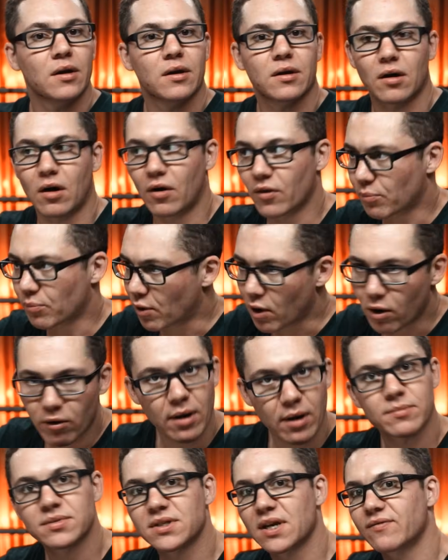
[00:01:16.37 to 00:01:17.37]
all the
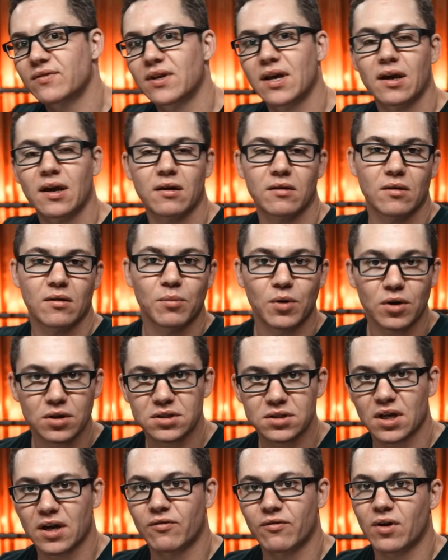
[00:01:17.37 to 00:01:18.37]
programs I've taken, the
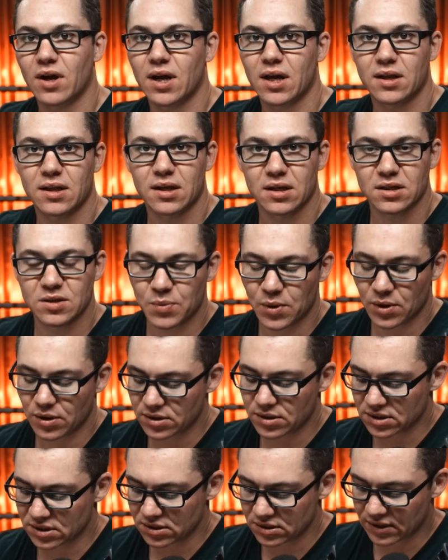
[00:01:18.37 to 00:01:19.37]
books I've read, the
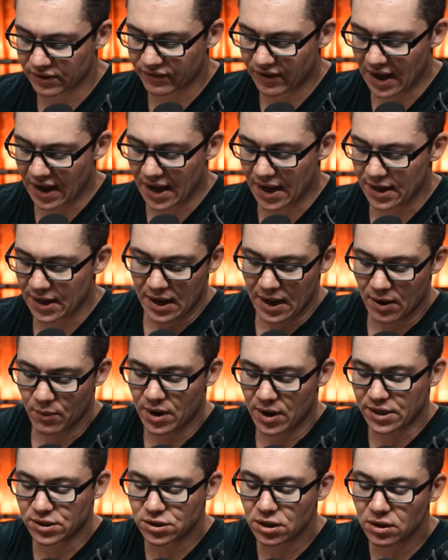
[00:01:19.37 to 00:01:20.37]
experiences I've had. And
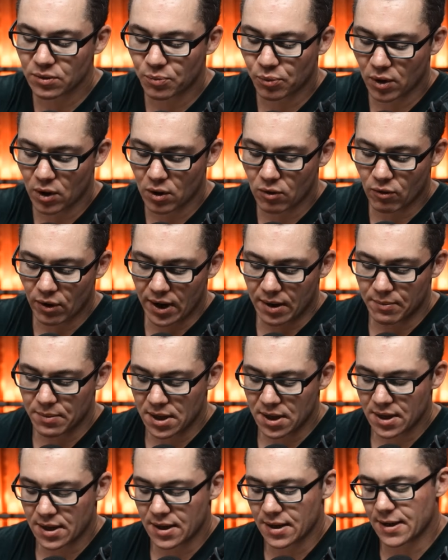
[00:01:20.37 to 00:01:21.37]
when I took the program,
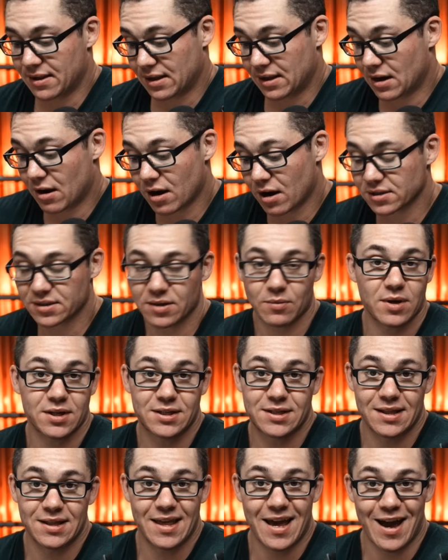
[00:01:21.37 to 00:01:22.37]
it honestly
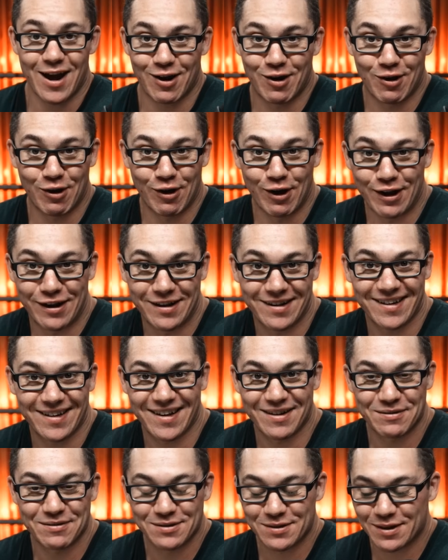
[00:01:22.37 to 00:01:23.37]
wasn't that good.
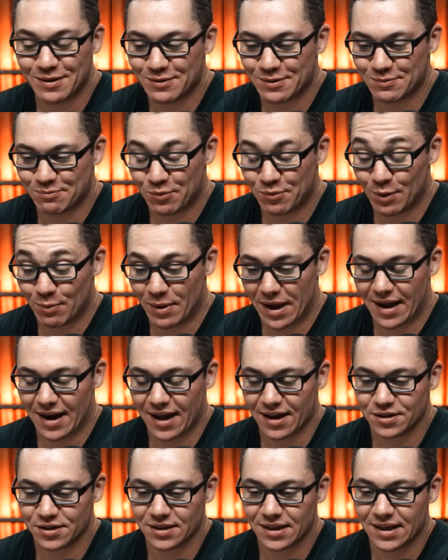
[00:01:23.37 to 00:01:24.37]
It was pretty bad,
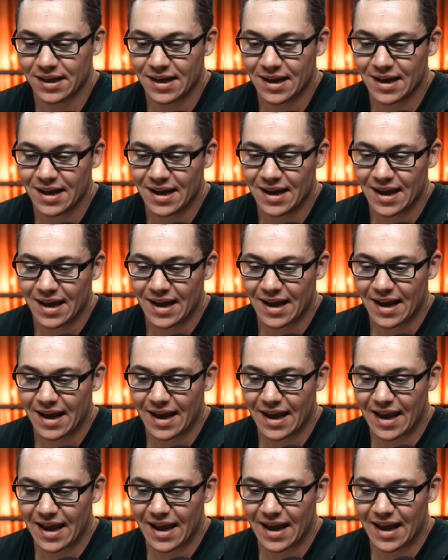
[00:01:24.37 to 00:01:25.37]
actually.
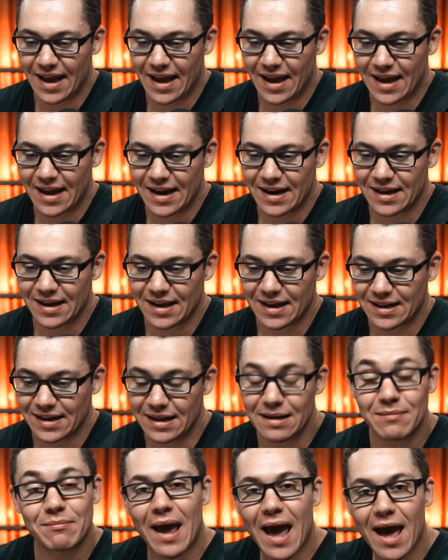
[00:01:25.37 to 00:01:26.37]
And it
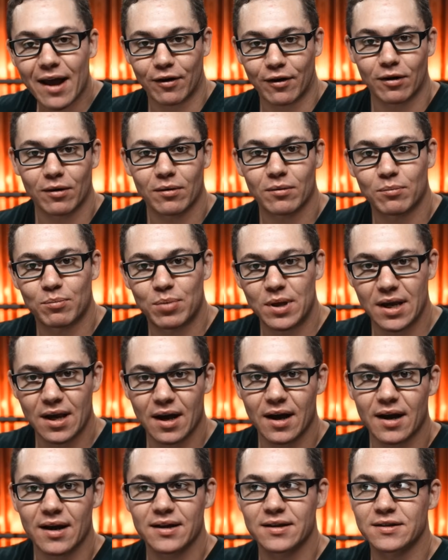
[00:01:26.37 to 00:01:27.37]
didn't matter,
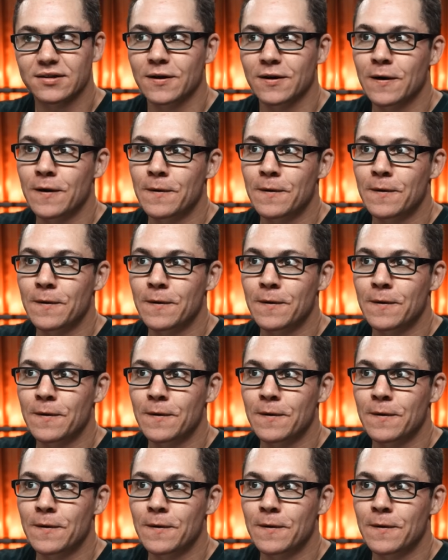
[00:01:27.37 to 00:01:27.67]
because